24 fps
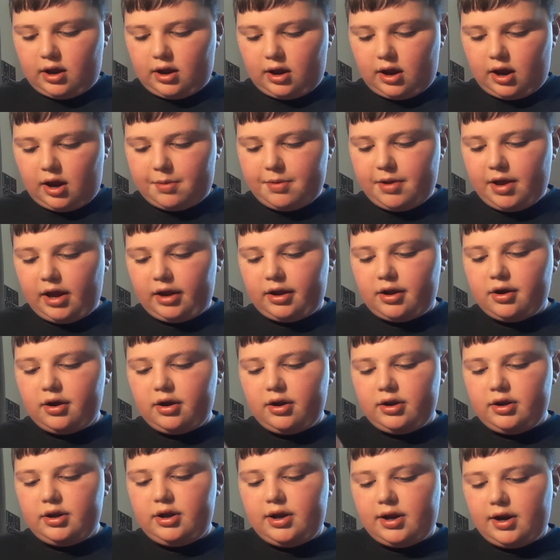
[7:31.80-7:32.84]
I mean, I
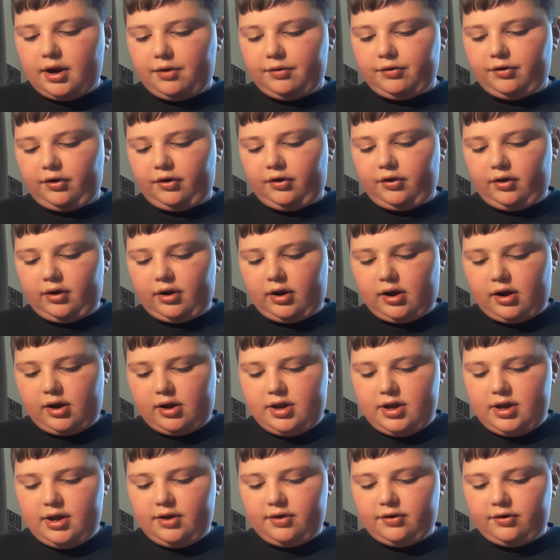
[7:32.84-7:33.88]
could, just
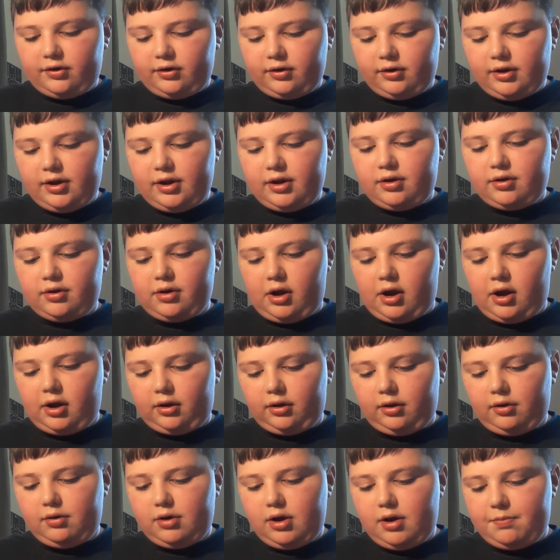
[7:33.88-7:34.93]
easily hot
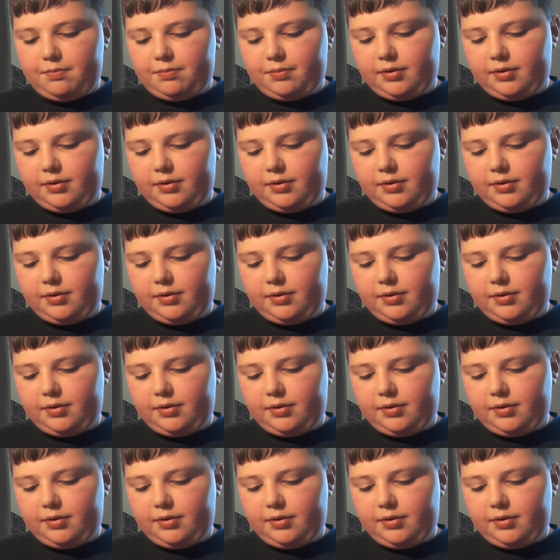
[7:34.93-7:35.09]
glue it,